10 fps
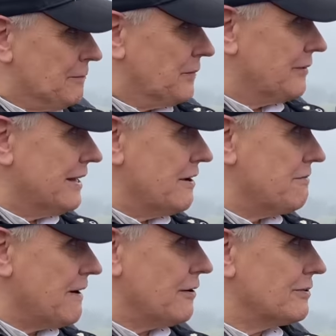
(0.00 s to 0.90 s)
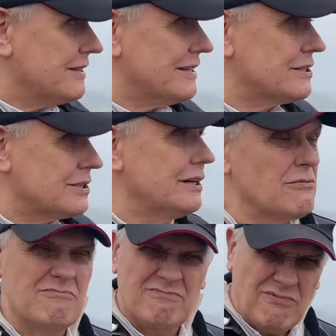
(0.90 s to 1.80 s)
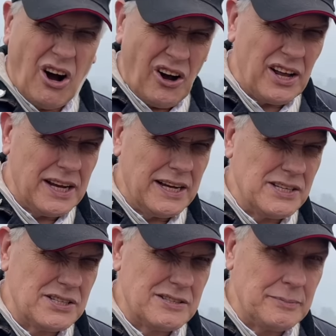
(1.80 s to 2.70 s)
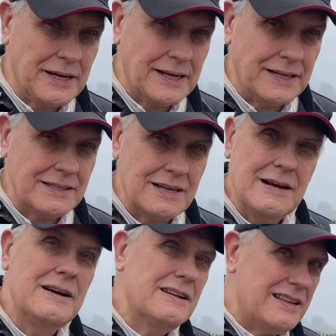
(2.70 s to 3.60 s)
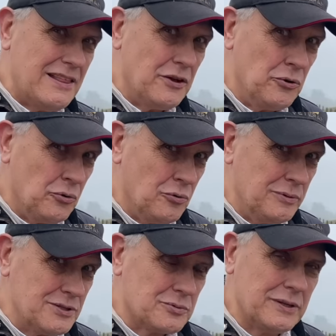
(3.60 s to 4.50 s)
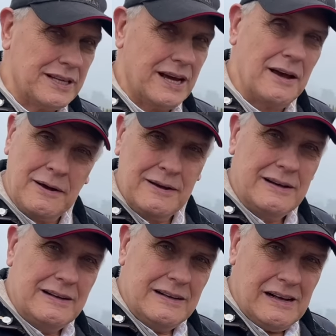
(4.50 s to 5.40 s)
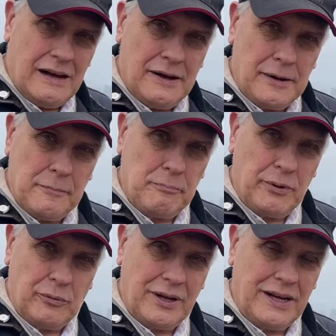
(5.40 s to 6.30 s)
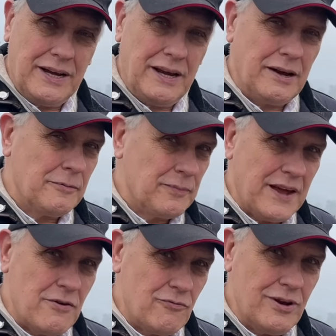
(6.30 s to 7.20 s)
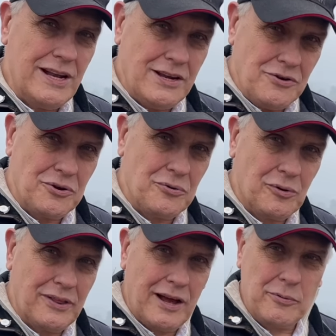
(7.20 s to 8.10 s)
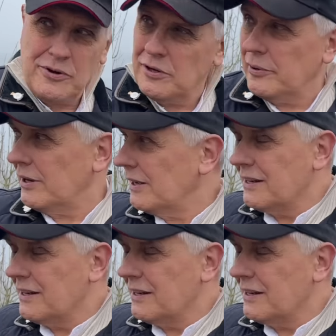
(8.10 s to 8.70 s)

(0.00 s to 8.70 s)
When they found this, Iron Age is the beginnings, then the Normans with their um, building here, they really knew what they were doing.